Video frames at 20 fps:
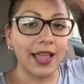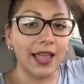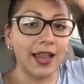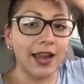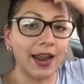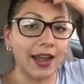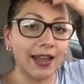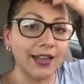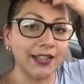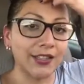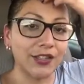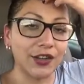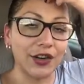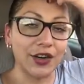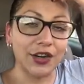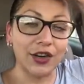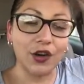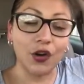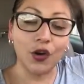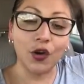And I
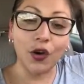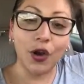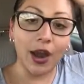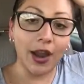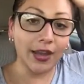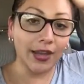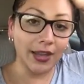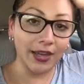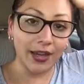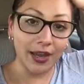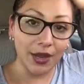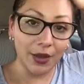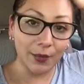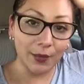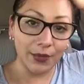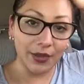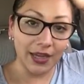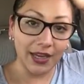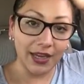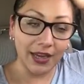started cracking up.
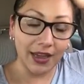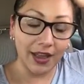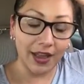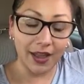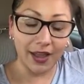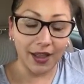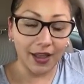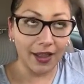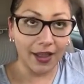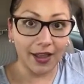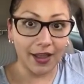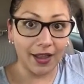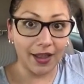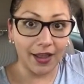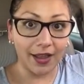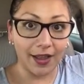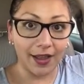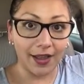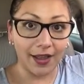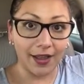Like,
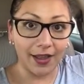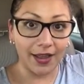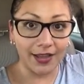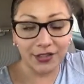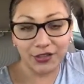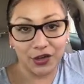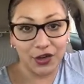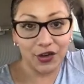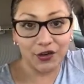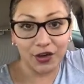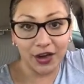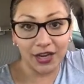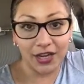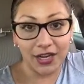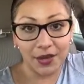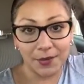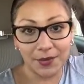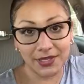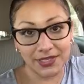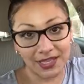I started
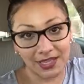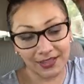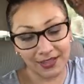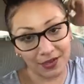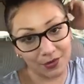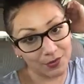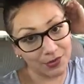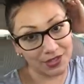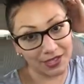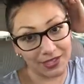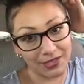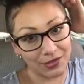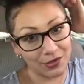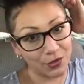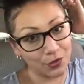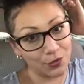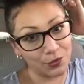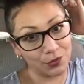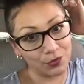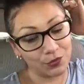cracking up because I thought it was like
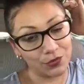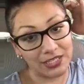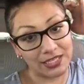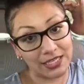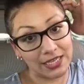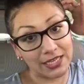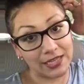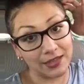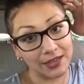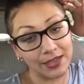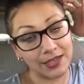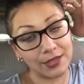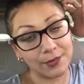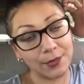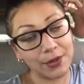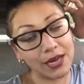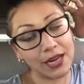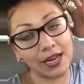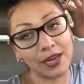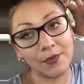so ridiculous.
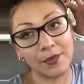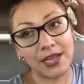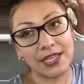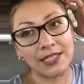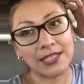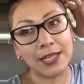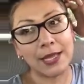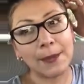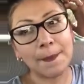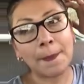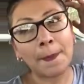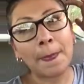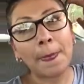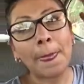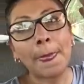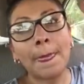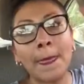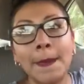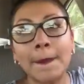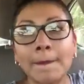But anyways,
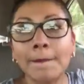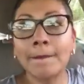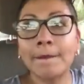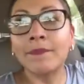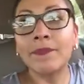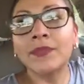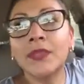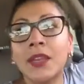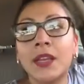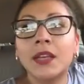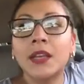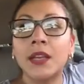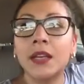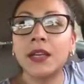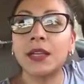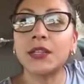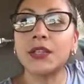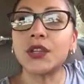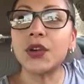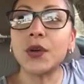
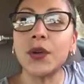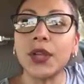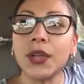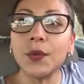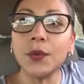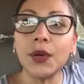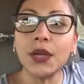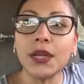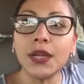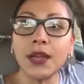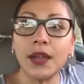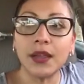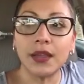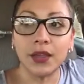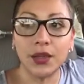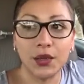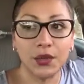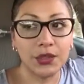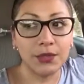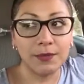so he would
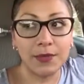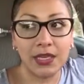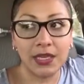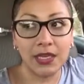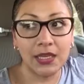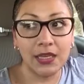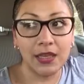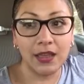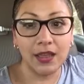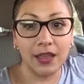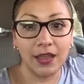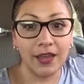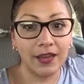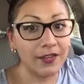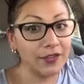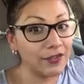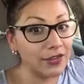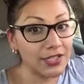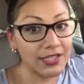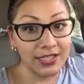accuse me
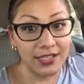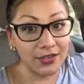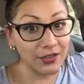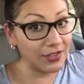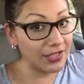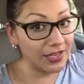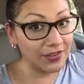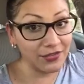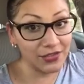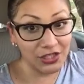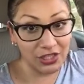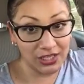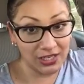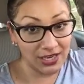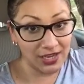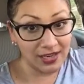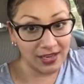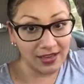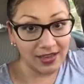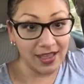every single day of
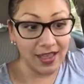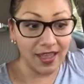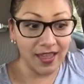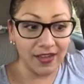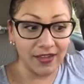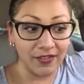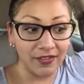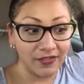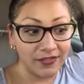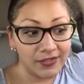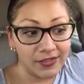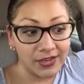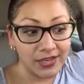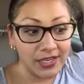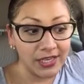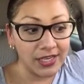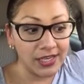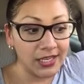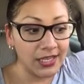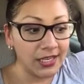cheating,
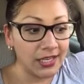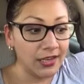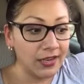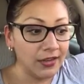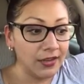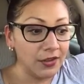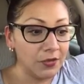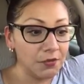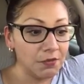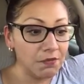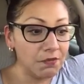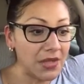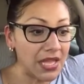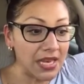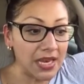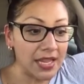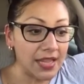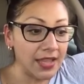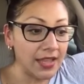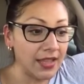every
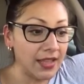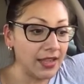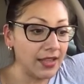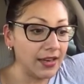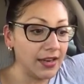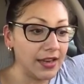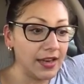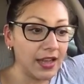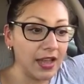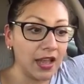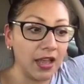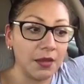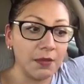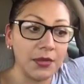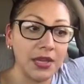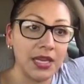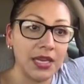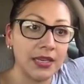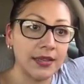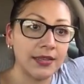minute. I
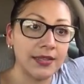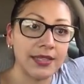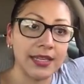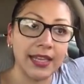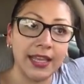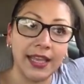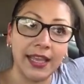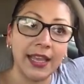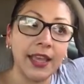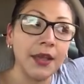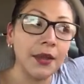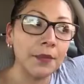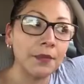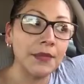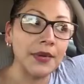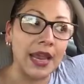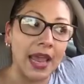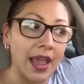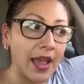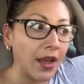mean, to
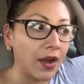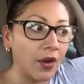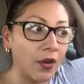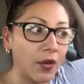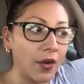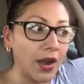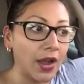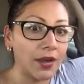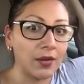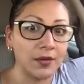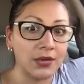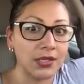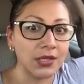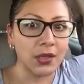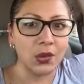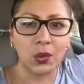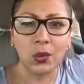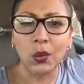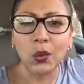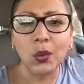him now, I was
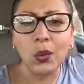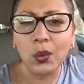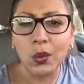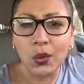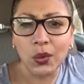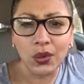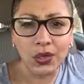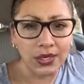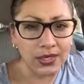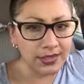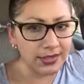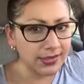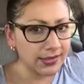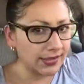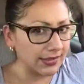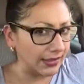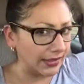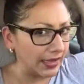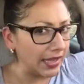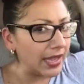a whore, a
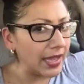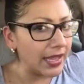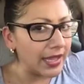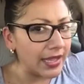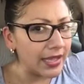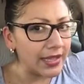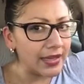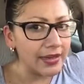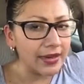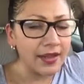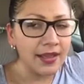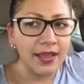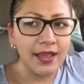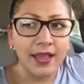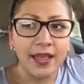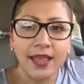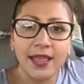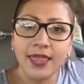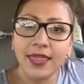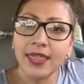slut,
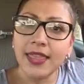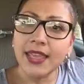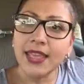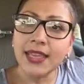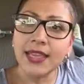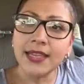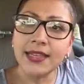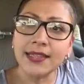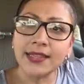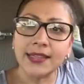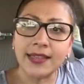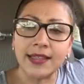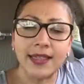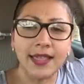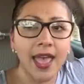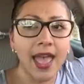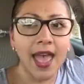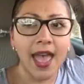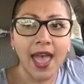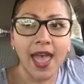this
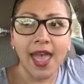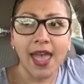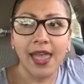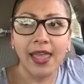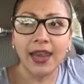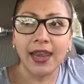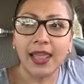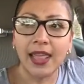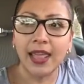and that.